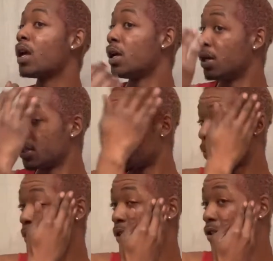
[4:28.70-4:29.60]
So what
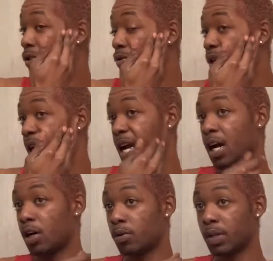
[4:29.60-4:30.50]
we're gonna do
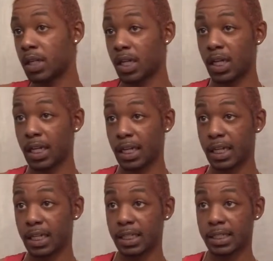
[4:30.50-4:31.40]
now
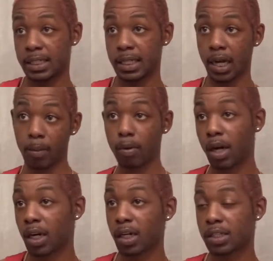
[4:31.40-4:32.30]
is to get our
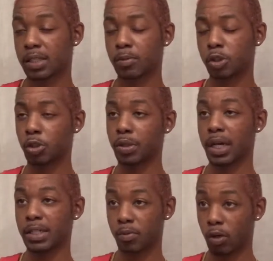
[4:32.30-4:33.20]
products. I'm gonna show you
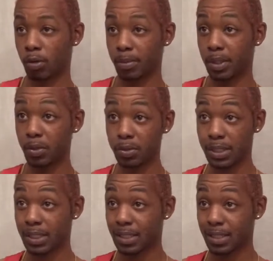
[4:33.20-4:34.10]
guys what I'll be
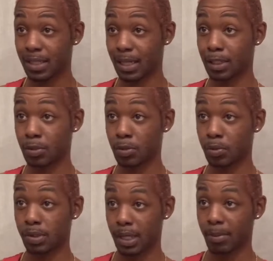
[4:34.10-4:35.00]
using today
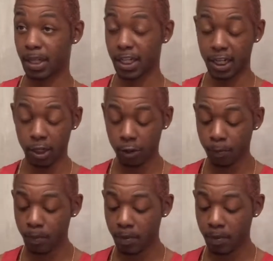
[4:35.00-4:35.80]
to dye my hair.